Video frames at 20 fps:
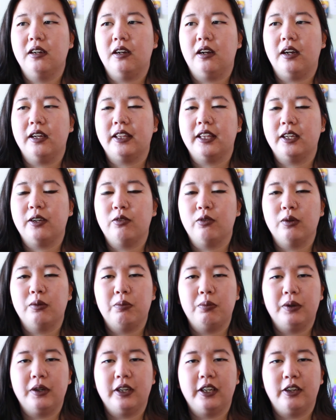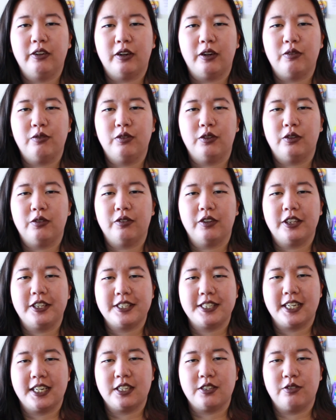I think we're pretty grateful for the
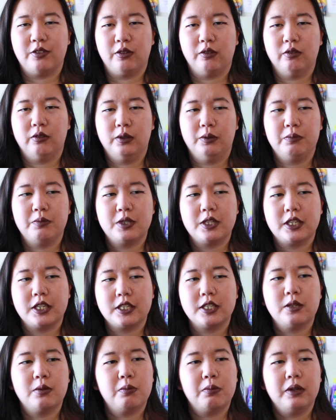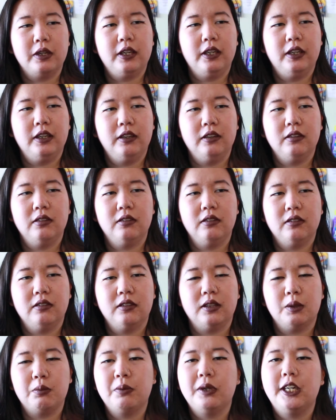size of our rooms because they're pretty
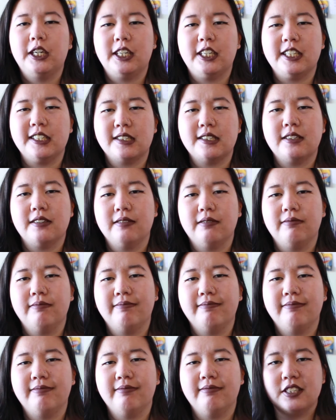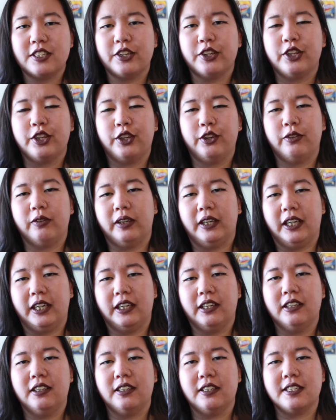decent. So the
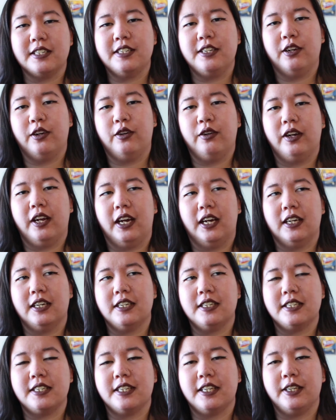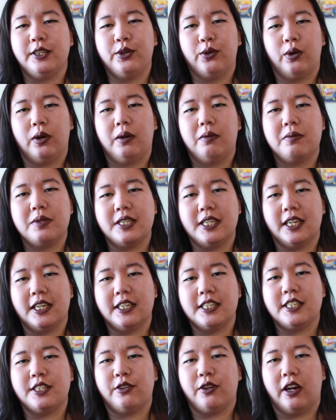green is known as the dorms
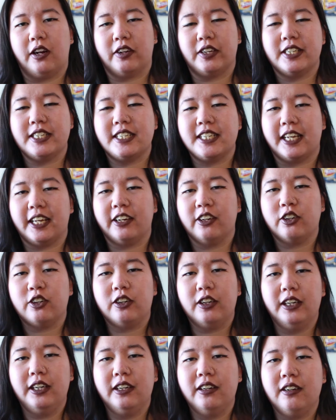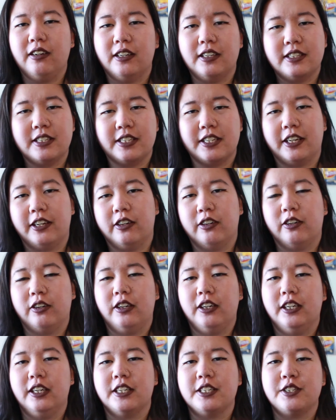that surround Skinner Green, and Skinner
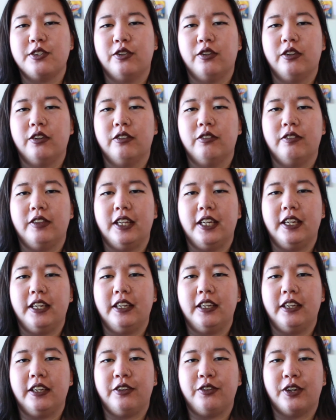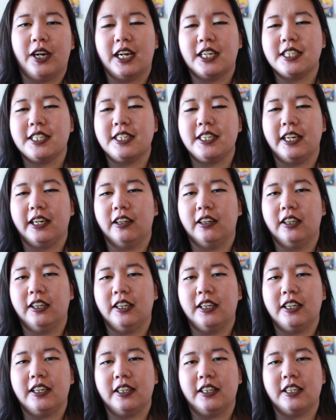Green is sort of the grassy
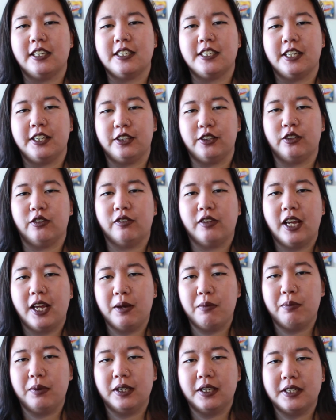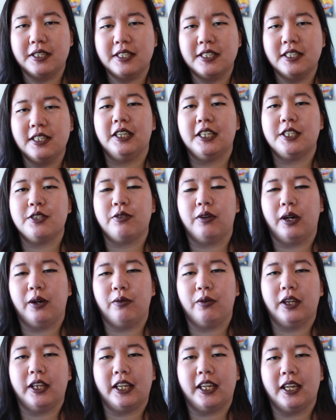area in the center of campus. It's right
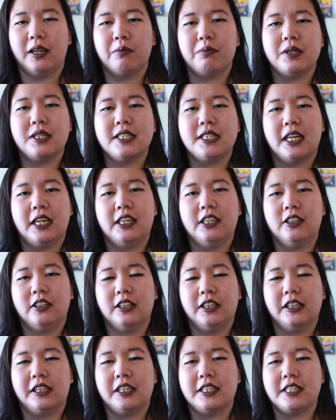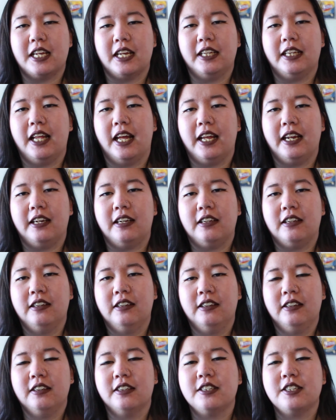where the campus center is, and then
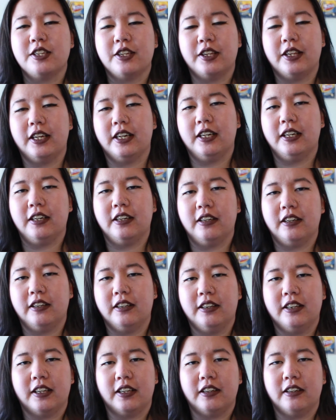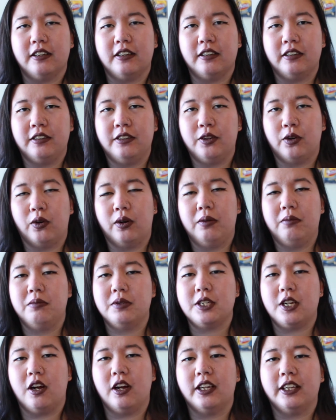so the
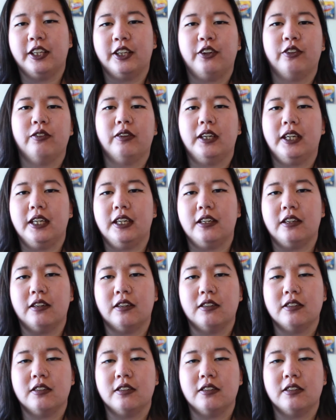dorms on the green